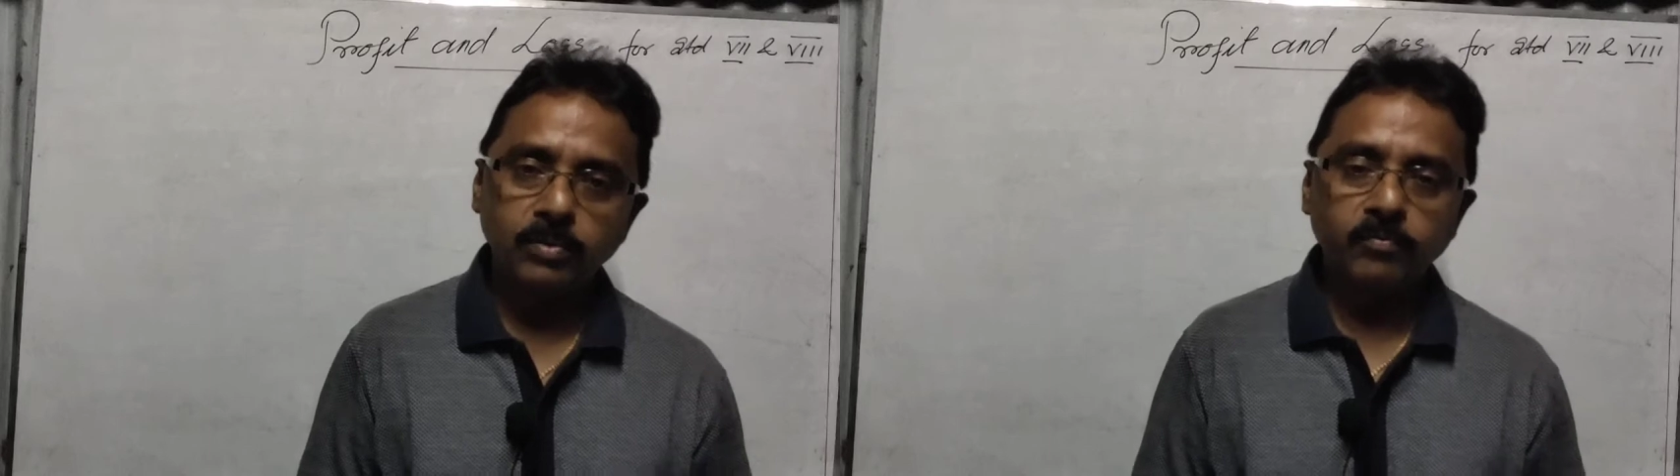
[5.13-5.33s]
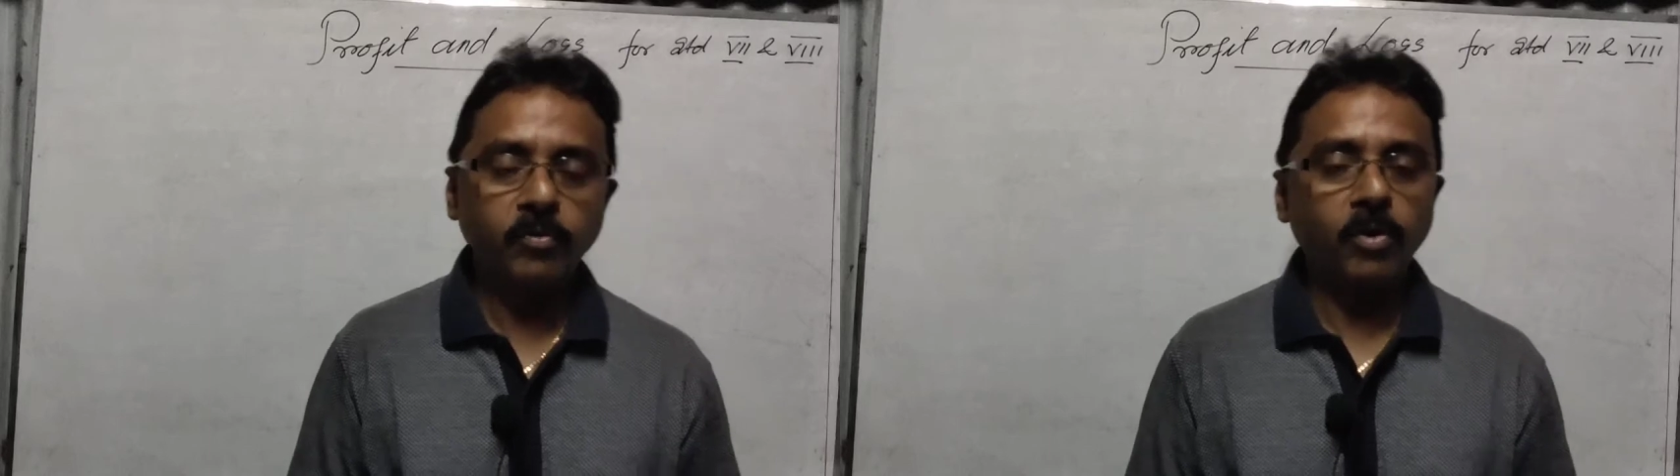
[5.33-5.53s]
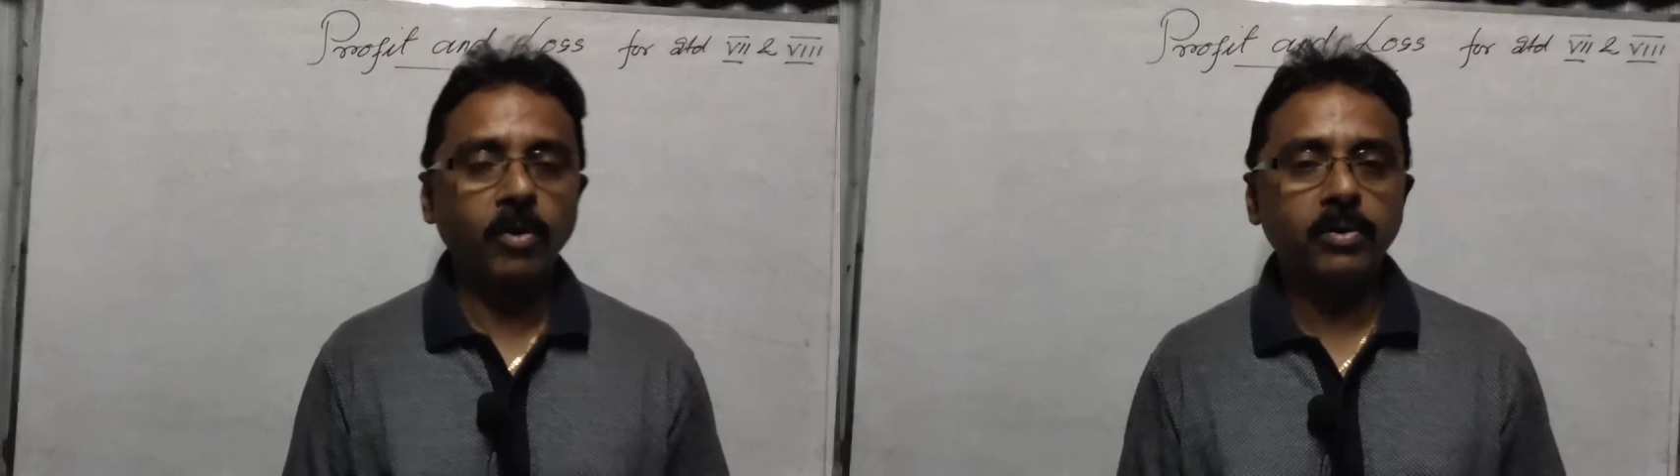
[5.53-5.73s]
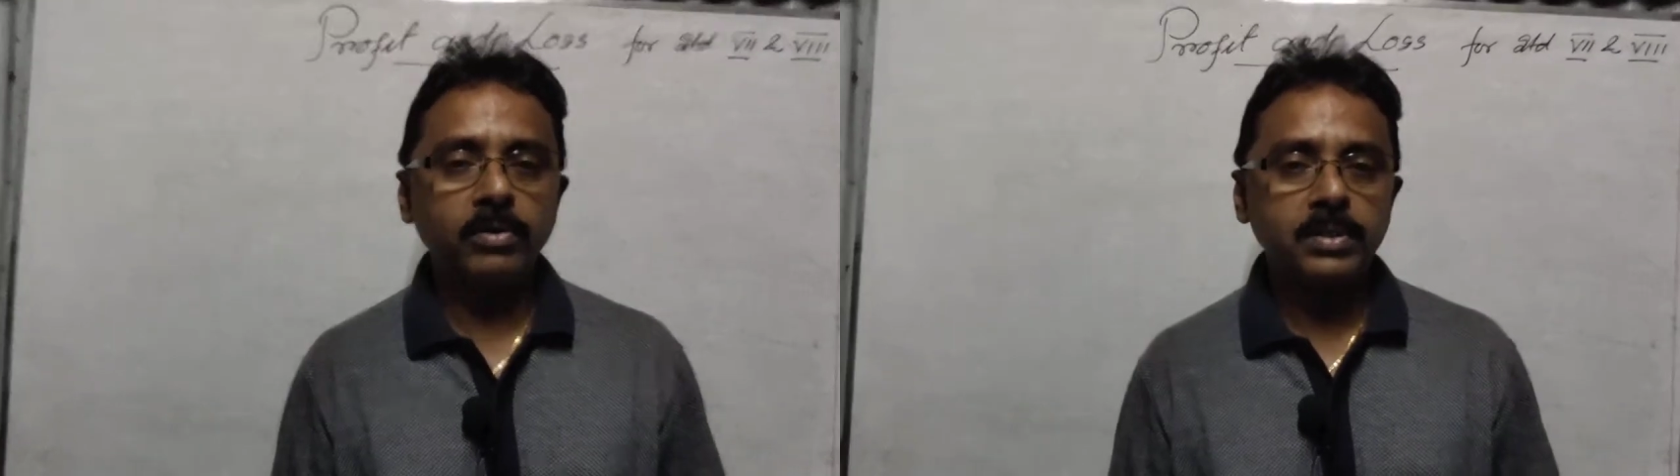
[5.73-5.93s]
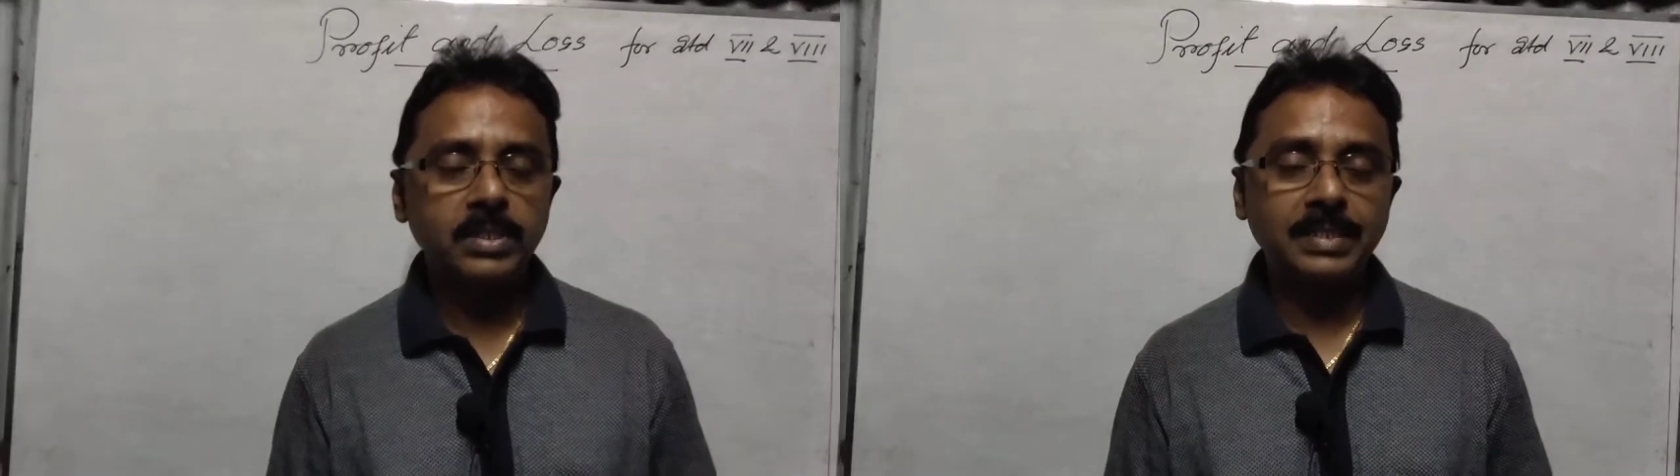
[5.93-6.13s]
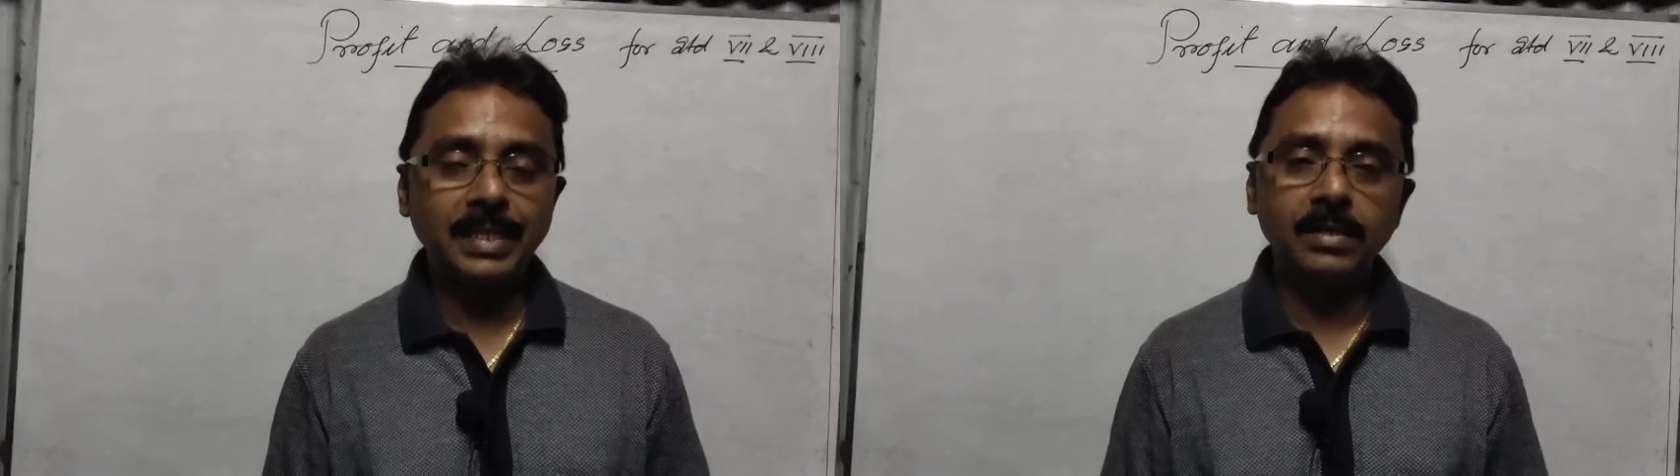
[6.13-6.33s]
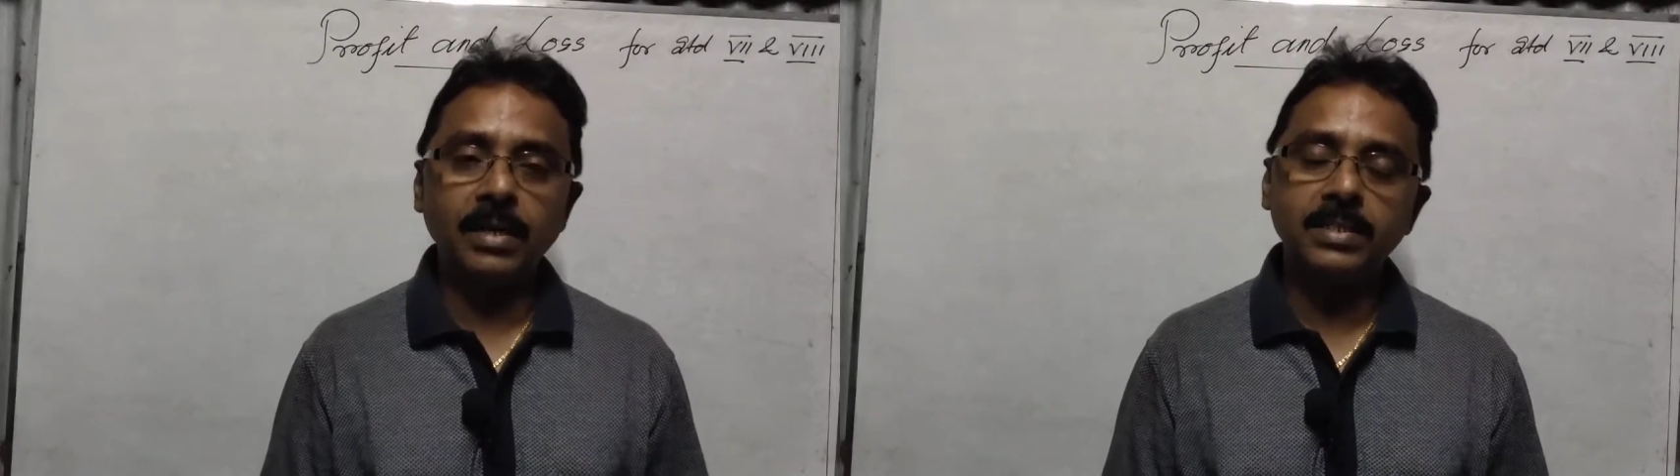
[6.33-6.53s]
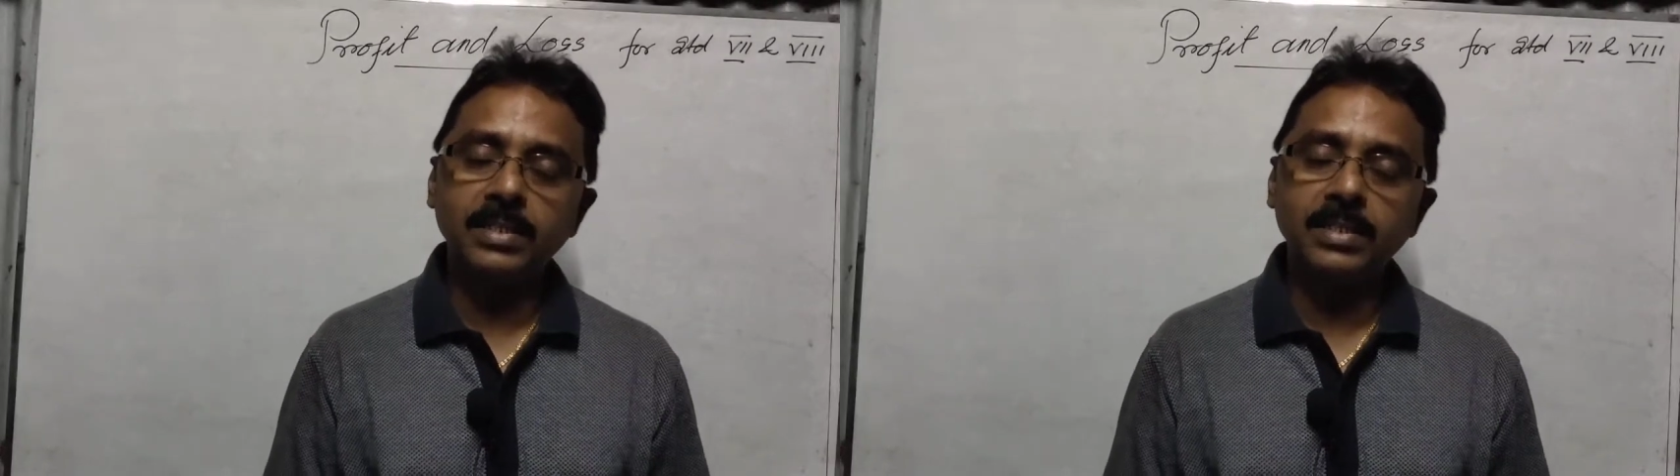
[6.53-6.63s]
for standard